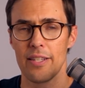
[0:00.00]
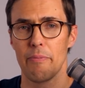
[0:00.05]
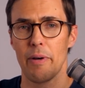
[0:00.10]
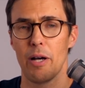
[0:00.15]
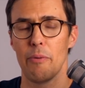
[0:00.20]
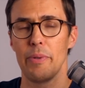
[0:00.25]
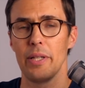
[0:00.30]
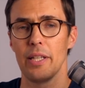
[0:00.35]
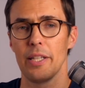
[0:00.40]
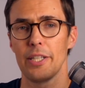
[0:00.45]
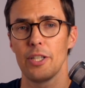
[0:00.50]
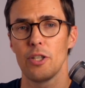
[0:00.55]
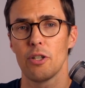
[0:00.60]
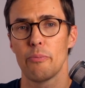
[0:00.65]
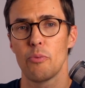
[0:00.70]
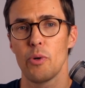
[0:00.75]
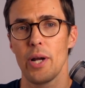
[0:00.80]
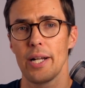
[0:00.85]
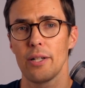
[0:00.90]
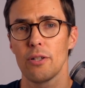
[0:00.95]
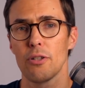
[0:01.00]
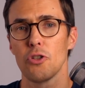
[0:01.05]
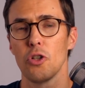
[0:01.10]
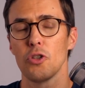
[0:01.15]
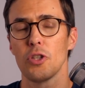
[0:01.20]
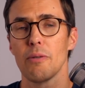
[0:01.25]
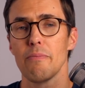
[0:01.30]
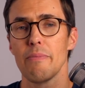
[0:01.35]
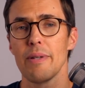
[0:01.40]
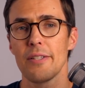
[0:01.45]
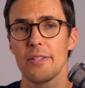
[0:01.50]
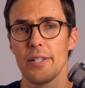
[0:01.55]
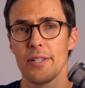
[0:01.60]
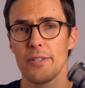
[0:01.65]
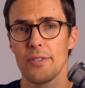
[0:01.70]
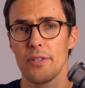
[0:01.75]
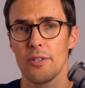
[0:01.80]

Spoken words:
about building your brand consulting business.